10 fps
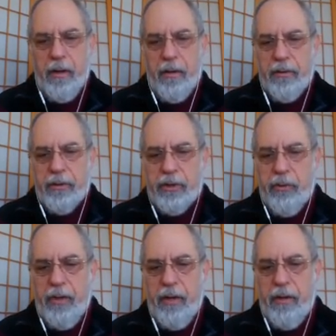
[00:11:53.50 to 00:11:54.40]
so
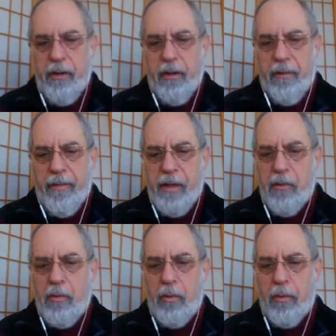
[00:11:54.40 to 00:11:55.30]
that they
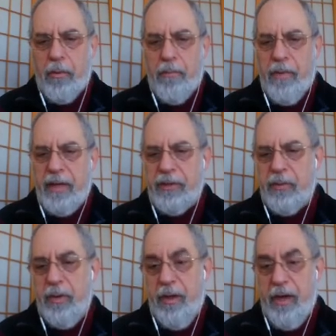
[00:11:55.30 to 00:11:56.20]
don't mess
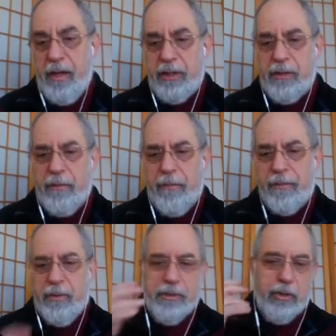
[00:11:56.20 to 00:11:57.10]
with us. So
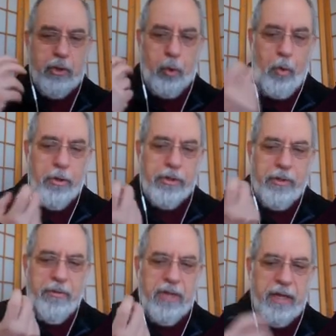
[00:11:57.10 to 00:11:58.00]
it's Georgia
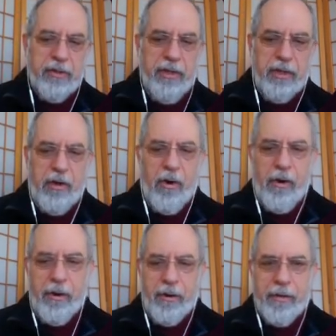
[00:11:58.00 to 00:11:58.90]
who's actually at the heart